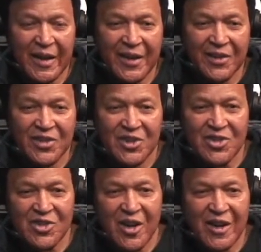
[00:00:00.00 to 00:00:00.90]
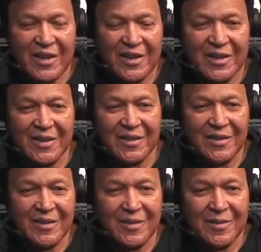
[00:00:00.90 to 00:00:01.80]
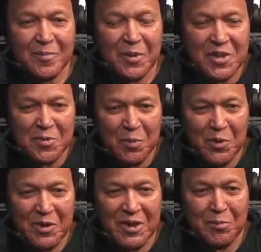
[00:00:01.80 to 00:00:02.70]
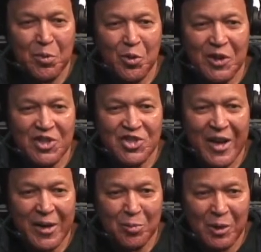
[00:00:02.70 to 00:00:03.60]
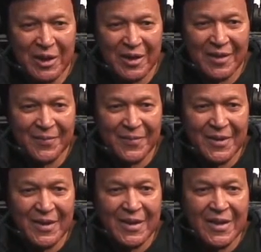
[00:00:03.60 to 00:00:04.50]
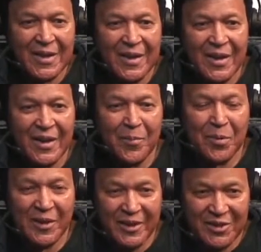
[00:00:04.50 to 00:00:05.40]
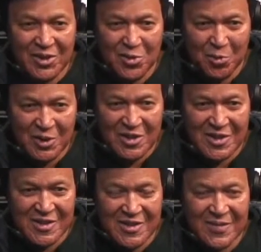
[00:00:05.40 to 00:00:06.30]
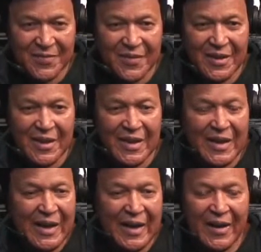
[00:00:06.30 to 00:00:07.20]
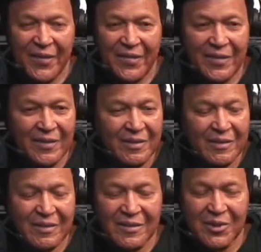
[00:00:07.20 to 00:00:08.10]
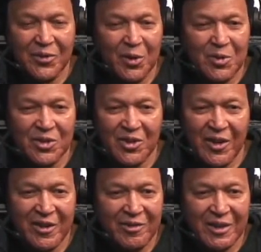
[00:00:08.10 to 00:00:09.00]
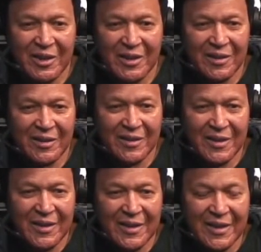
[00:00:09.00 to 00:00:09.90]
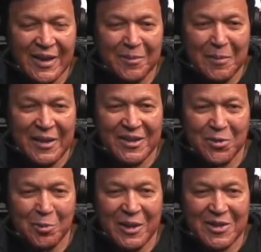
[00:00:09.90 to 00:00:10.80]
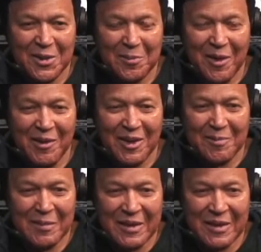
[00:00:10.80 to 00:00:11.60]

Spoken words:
And a disc jockey in Pittsburgh named Porky Chadwick played The Twist. And the phone started ringing. It made its way to American